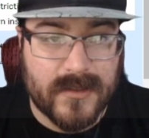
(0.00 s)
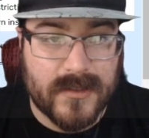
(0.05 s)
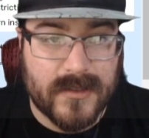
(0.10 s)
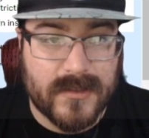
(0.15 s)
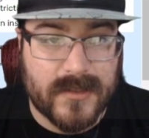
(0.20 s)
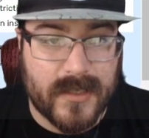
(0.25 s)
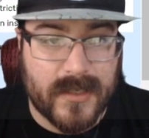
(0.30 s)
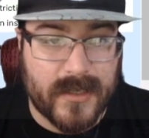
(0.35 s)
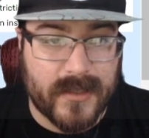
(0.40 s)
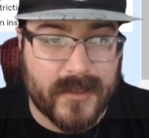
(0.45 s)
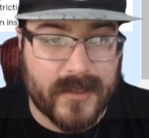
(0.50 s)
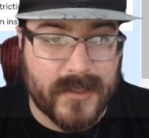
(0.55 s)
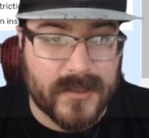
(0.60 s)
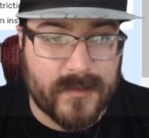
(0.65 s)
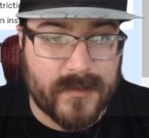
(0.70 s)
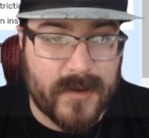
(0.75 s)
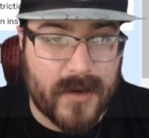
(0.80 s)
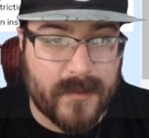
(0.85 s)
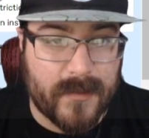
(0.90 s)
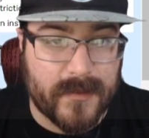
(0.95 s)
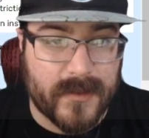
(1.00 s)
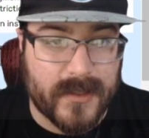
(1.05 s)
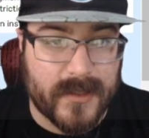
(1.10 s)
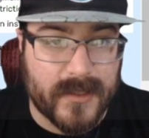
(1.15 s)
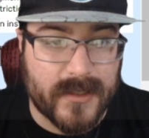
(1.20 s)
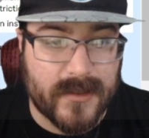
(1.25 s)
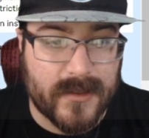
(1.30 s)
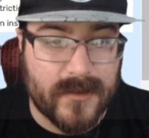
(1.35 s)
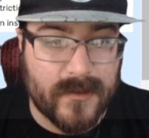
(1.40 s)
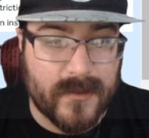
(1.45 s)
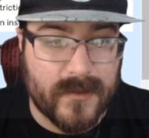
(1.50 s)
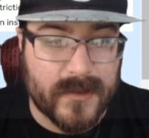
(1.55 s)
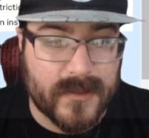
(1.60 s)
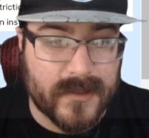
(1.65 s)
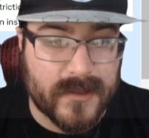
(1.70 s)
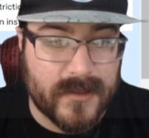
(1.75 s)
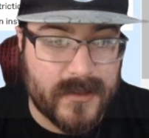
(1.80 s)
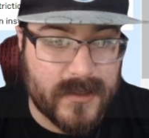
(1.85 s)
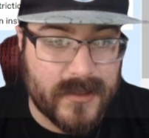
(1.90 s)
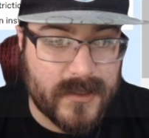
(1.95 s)
setting these properly
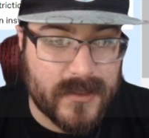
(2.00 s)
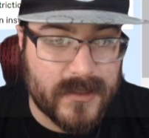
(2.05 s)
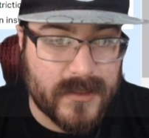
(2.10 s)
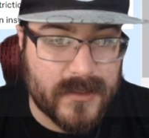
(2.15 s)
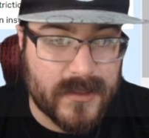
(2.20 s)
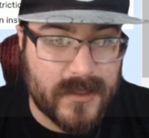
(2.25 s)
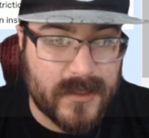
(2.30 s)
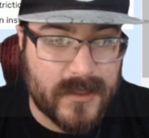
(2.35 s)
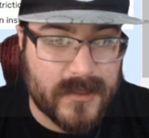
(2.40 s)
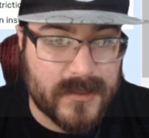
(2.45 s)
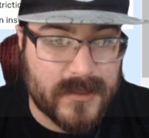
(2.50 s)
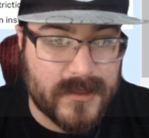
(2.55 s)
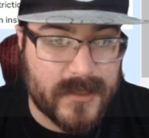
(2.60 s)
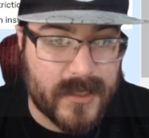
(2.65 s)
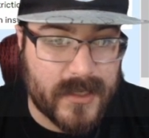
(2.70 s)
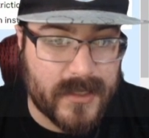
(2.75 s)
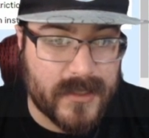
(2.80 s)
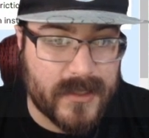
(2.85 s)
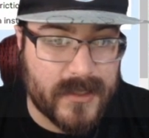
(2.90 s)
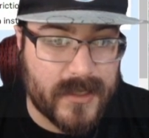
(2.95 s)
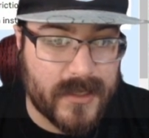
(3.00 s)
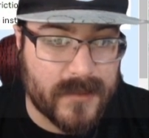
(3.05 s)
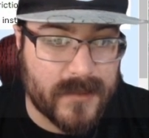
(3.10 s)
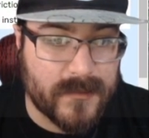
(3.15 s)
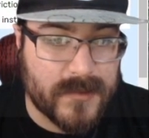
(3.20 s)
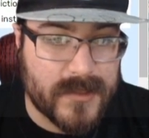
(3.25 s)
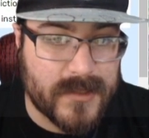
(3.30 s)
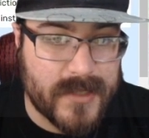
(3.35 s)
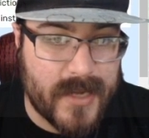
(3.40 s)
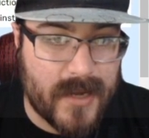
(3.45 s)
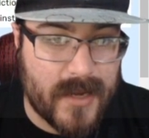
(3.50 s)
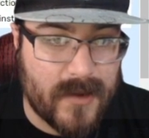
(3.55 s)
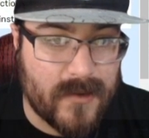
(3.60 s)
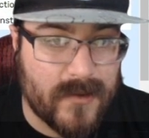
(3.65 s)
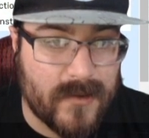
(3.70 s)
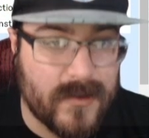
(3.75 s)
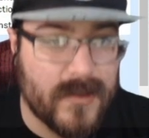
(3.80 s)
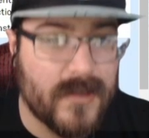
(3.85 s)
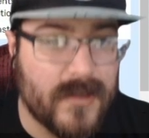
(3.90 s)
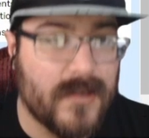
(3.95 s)
with the state names. Now,
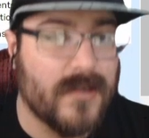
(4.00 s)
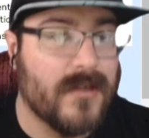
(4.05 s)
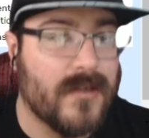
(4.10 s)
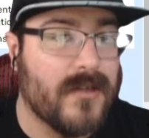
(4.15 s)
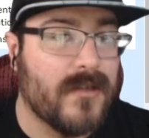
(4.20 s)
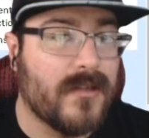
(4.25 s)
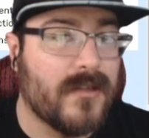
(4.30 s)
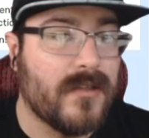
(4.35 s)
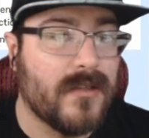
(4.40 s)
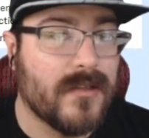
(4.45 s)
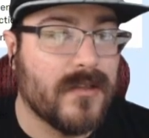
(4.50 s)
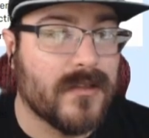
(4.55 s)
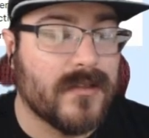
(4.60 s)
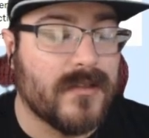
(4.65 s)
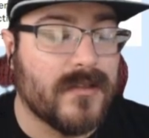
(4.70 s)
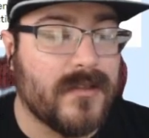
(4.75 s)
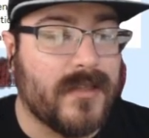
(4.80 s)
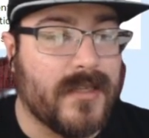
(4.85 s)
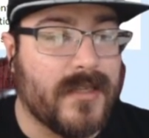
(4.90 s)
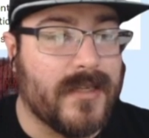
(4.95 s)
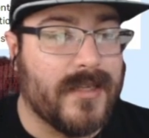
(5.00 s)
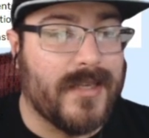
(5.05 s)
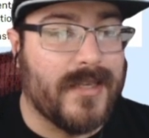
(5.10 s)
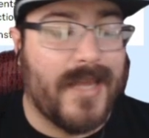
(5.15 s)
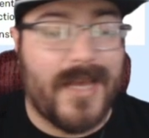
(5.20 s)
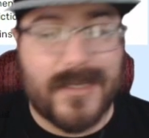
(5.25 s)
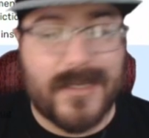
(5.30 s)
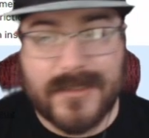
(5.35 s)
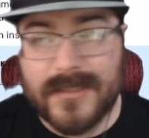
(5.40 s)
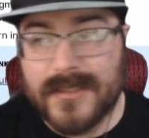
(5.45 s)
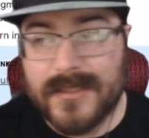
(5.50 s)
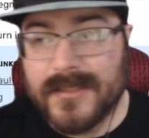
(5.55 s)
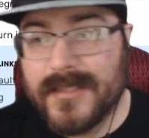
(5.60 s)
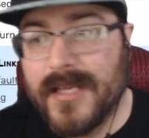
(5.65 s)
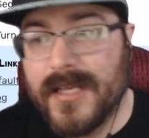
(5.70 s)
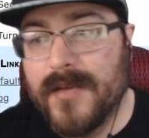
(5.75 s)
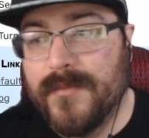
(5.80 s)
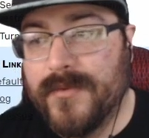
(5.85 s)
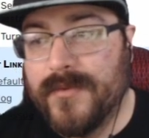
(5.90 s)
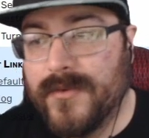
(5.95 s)
the last
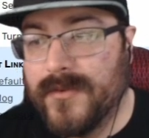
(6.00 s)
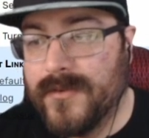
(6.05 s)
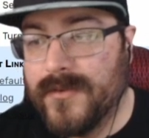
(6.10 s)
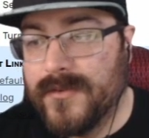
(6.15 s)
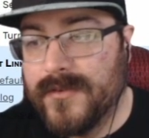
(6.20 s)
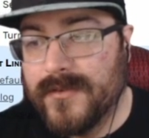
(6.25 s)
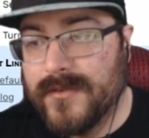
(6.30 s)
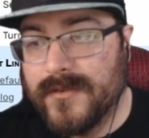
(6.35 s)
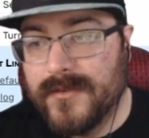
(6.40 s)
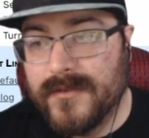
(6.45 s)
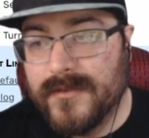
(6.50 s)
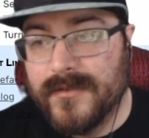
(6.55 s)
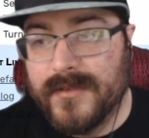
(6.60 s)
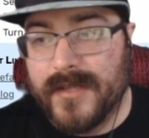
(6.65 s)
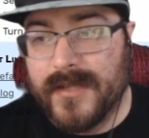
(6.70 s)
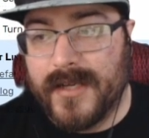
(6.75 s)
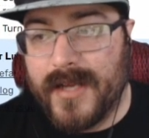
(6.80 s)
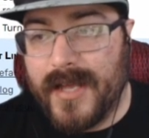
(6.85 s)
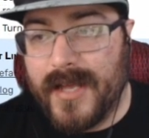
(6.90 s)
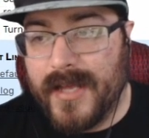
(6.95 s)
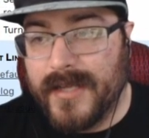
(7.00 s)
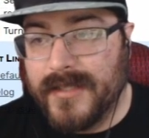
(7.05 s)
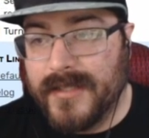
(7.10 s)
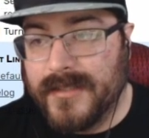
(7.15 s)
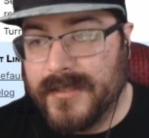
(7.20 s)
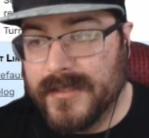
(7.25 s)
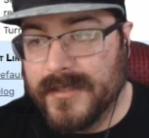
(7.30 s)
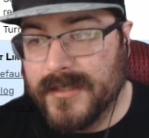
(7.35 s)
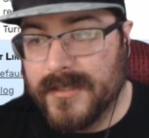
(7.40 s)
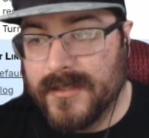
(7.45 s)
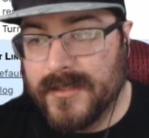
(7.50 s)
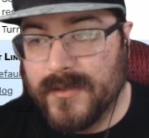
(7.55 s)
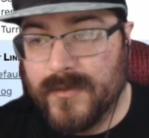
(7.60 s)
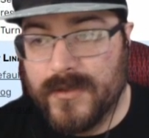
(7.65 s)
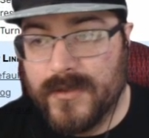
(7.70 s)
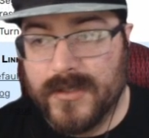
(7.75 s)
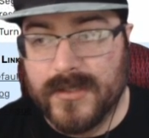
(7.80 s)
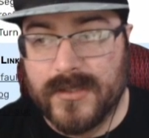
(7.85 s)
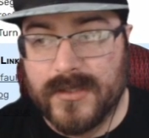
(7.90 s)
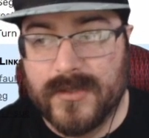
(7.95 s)
example that I did
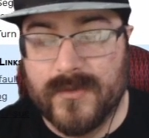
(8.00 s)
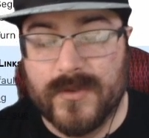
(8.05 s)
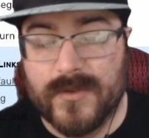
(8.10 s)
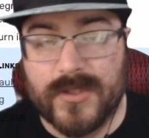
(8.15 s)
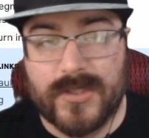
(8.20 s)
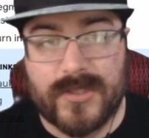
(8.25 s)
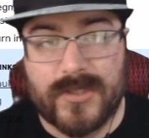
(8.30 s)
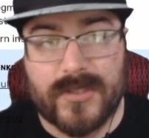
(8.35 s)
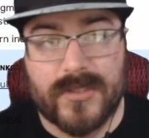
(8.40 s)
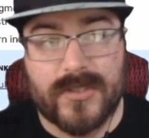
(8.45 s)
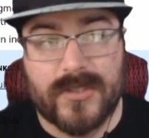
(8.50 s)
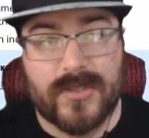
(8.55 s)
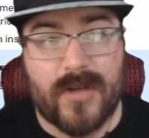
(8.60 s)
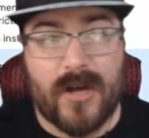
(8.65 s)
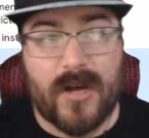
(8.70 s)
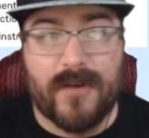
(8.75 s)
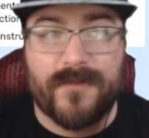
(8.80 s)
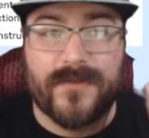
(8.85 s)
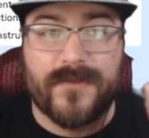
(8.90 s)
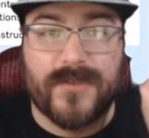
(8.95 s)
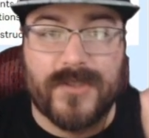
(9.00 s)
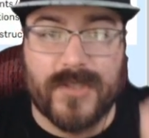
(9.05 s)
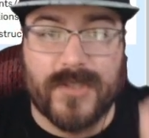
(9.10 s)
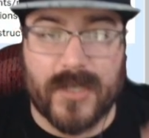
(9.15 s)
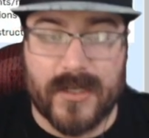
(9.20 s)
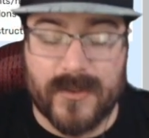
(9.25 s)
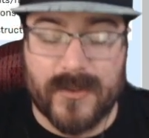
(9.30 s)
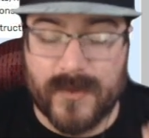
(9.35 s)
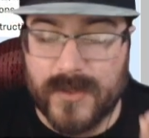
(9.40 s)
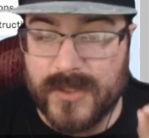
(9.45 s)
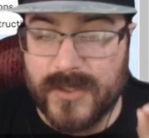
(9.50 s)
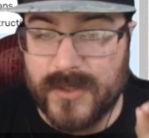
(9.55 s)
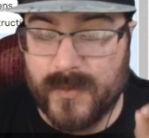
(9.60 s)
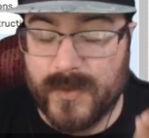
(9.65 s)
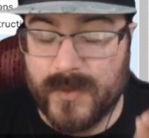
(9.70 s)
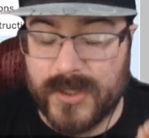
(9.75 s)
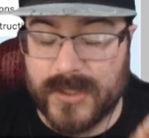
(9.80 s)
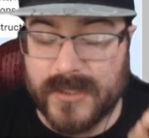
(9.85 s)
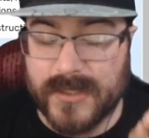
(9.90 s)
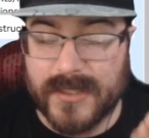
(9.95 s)
was soft. It was
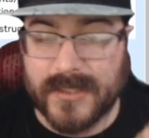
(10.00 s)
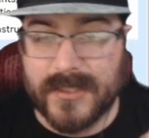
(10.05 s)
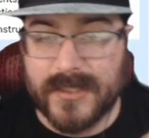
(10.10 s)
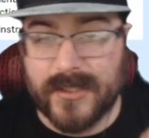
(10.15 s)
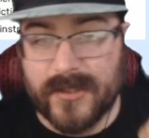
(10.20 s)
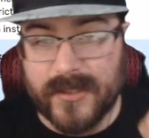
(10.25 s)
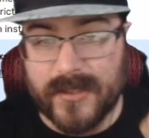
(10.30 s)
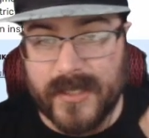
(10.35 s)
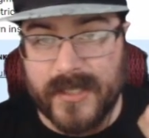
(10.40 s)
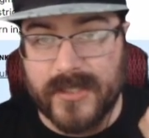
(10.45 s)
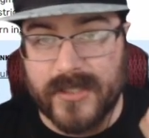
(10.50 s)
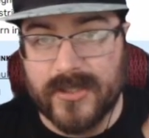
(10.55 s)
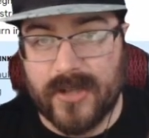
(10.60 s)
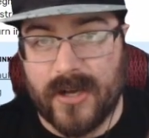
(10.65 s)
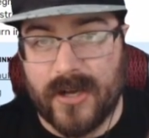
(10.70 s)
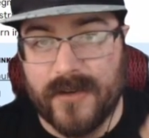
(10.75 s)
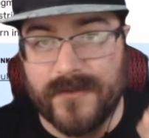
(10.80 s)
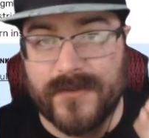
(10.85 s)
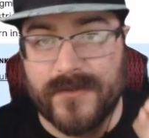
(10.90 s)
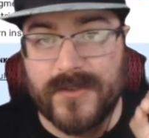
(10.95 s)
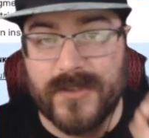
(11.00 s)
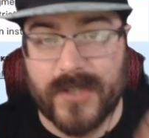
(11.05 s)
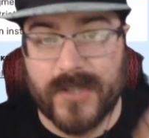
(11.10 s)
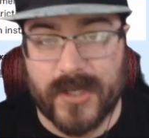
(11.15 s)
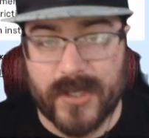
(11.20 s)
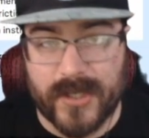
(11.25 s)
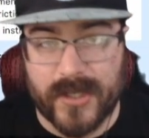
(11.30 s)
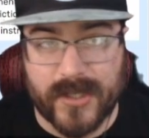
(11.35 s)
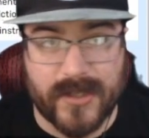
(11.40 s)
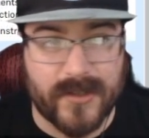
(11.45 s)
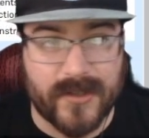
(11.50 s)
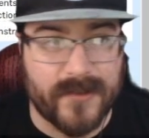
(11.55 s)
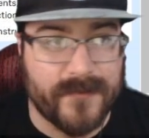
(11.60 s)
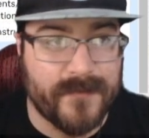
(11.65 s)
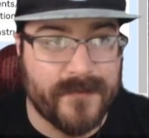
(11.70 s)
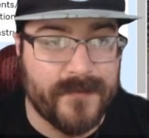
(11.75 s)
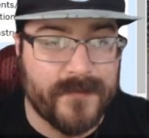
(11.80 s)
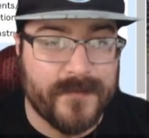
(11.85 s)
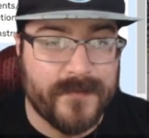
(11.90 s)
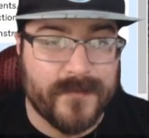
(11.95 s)
which is considered a soft turn.
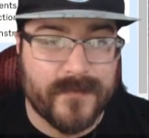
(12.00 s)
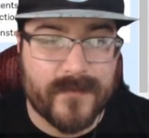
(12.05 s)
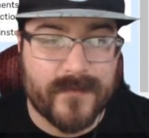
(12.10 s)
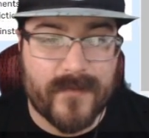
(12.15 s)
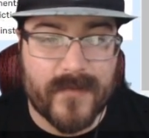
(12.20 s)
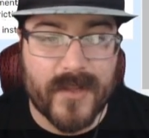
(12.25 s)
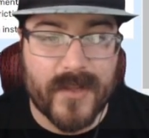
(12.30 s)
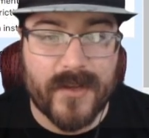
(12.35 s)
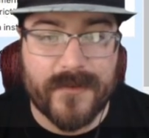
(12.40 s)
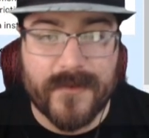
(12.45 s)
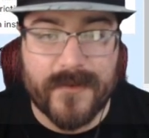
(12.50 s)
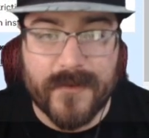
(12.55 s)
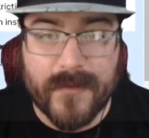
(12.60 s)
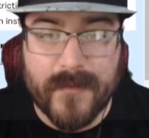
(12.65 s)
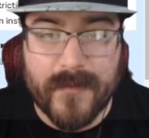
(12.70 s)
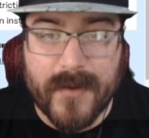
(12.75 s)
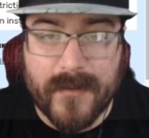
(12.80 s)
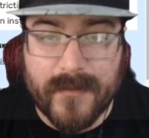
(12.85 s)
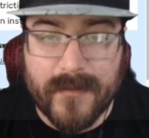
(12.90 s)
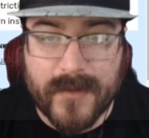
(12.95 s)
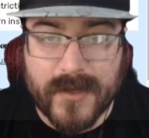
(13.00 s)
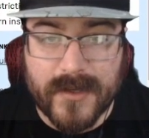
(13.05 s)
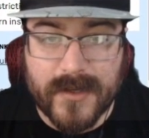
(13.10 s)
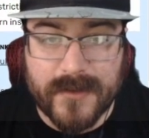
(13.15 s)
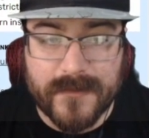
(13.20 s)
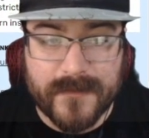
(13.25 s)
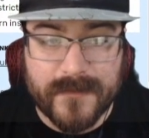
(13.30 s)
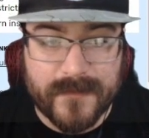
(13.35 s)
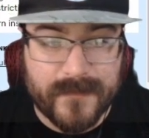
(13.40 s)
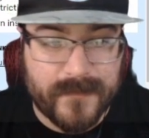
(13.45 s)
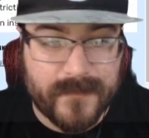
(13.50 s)
If you remember,